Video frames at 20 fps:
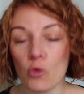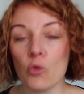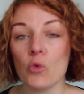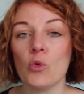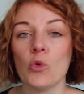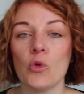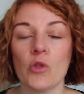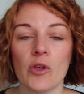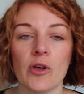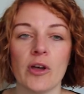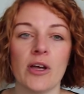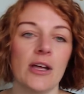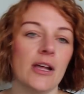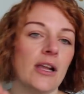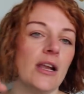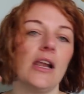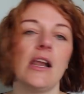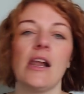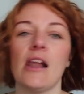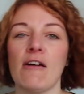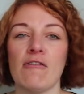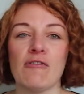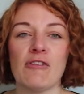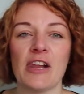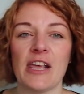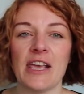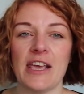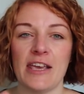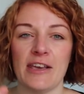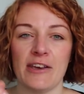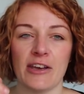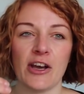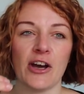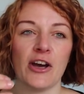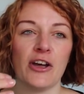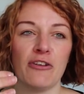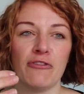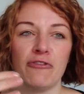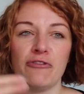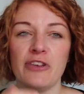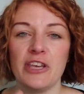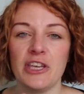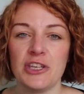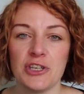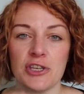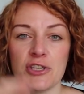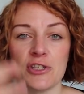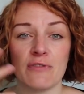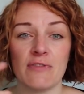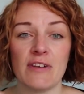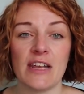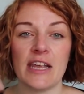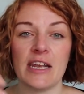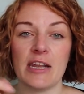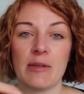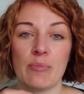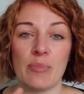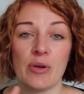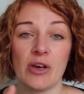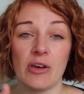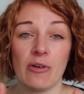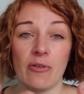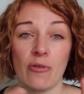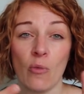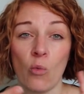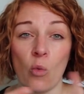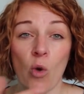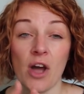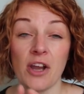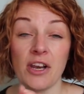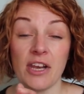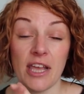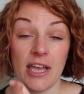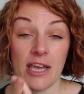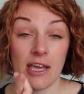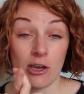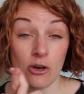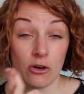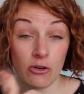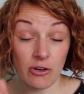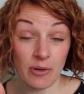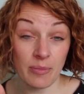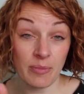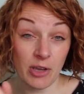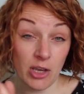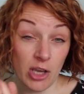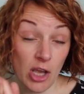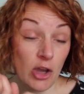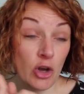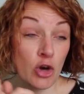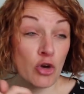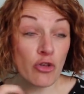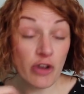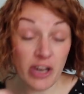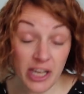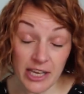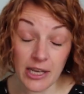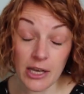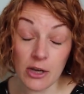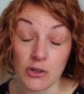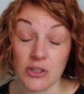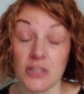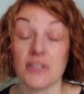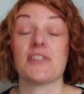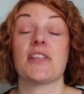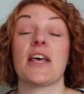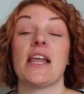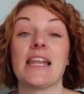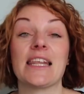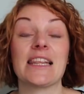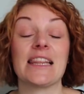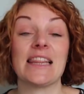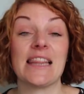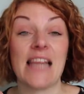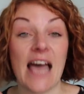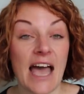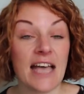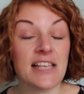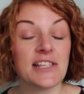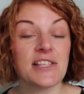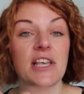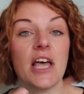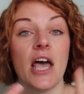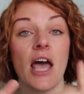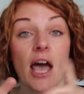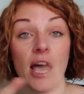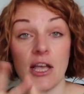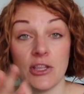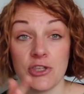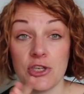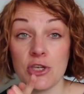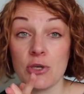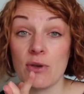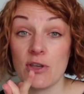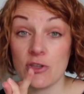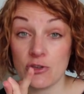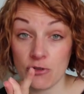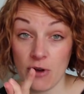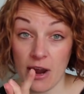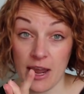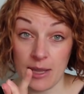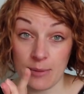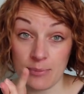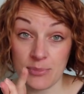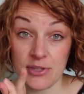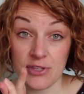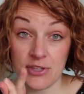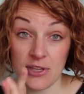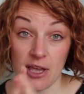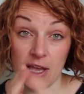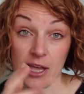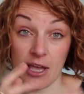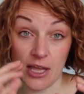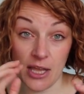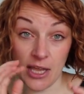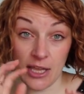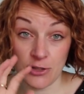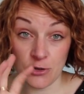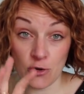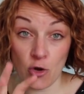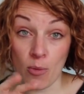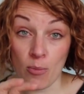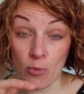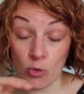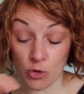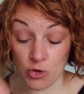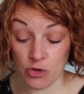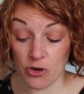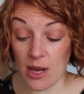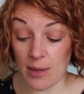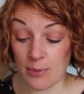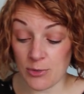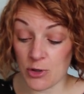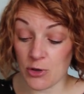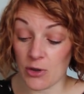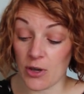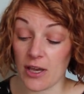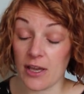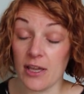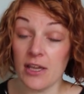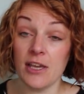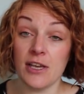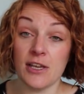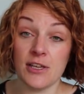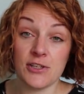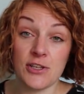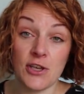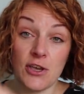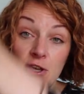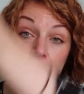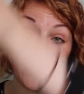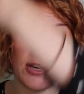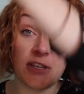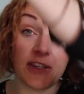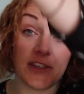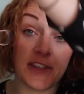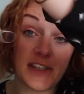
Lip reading: all the lovely kind of features of linen, but one, it crinkles a little less, and two, it drapes, it's got more drape to it. So you can